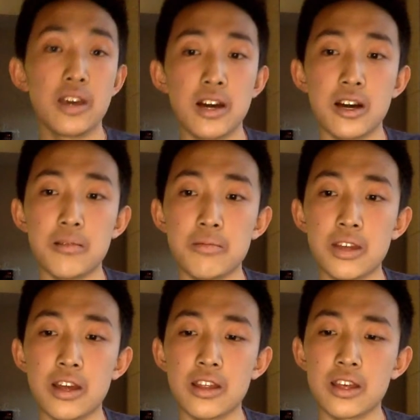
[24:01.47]

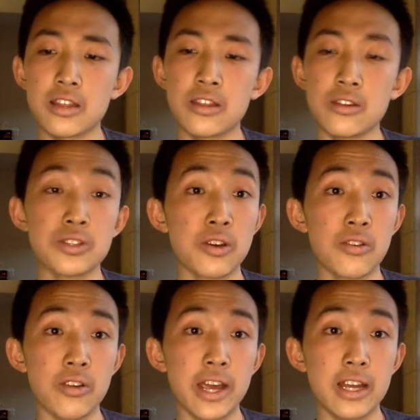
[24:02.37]
And I think those
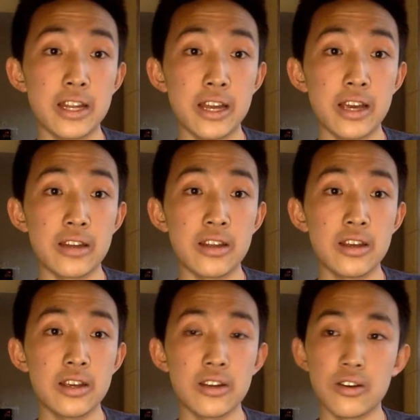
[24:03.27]
go hand in hand.
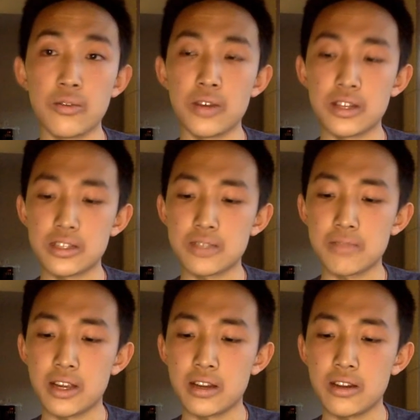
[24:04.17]
You know, when it's
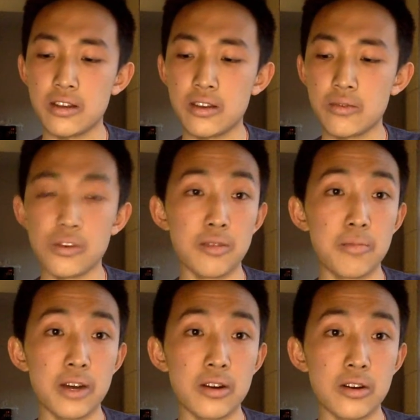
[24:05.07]
made with
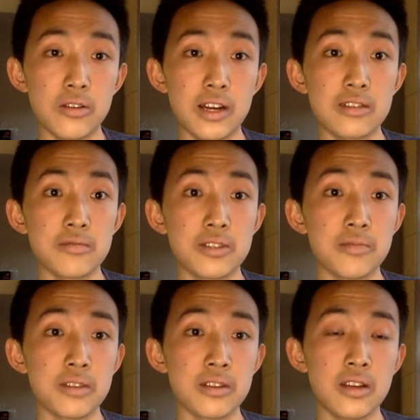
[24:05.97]
better
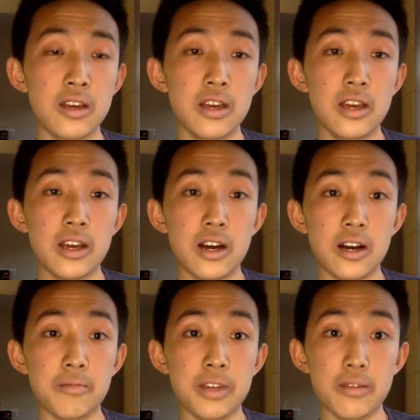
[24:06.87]
craftsmanship, and
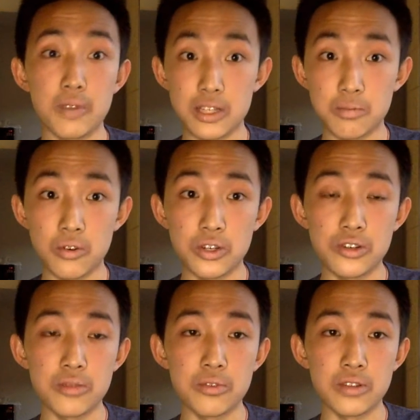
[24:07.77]
when it's more
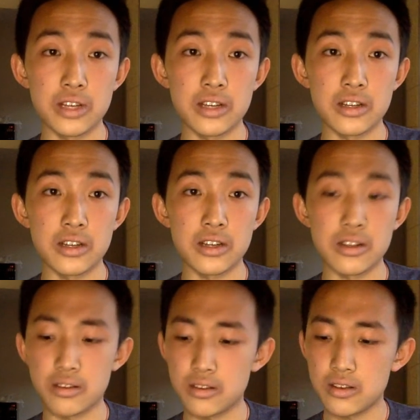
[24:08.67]
durable and
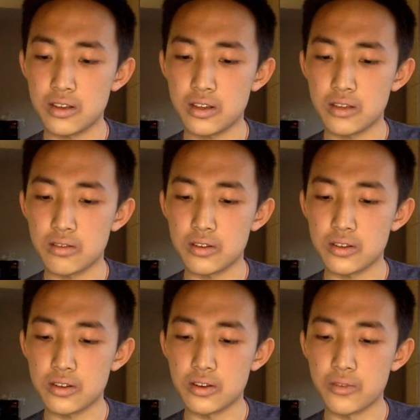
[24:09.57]

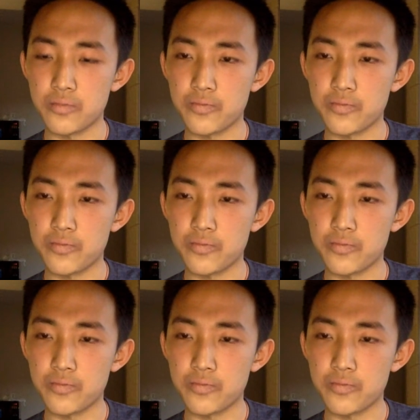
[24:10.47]
you know,